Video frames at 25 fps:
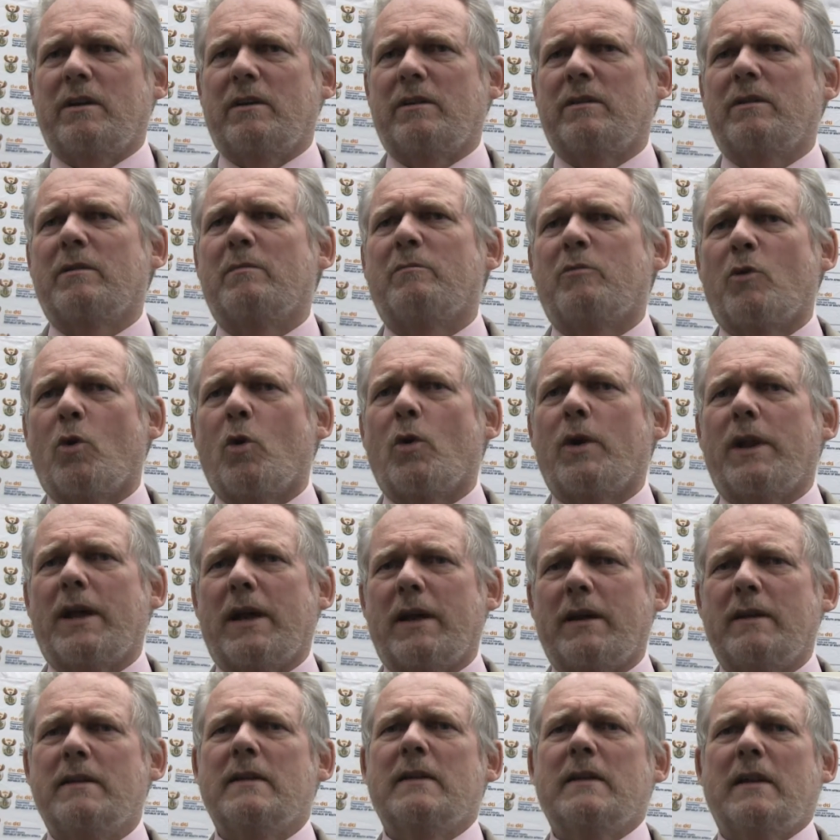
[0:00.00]
the, the
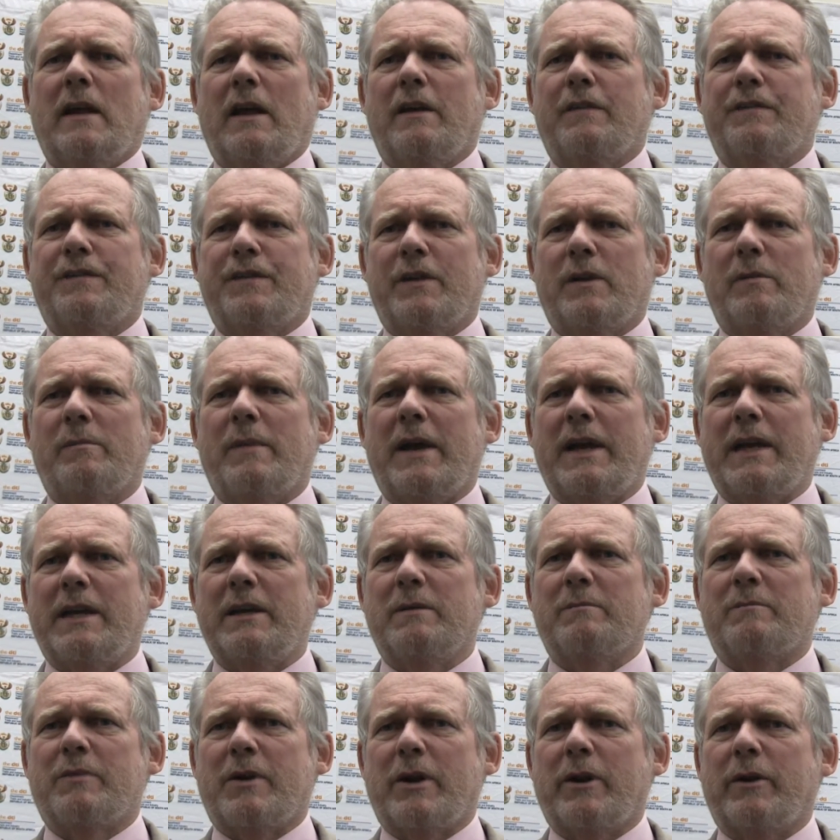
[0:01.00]
broader uh,
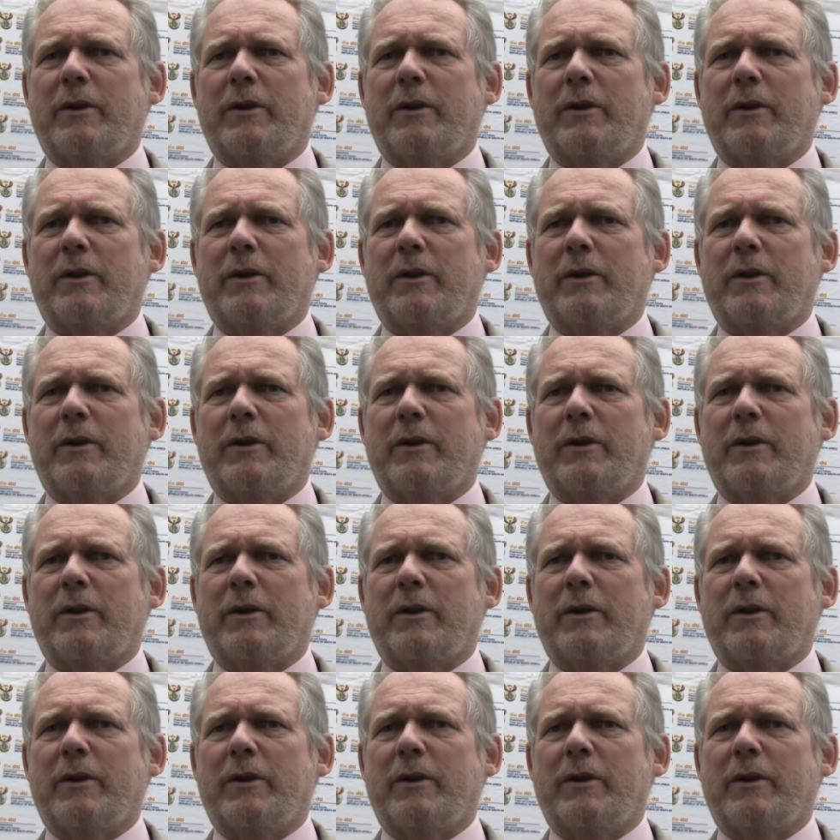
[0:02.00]
filmmaking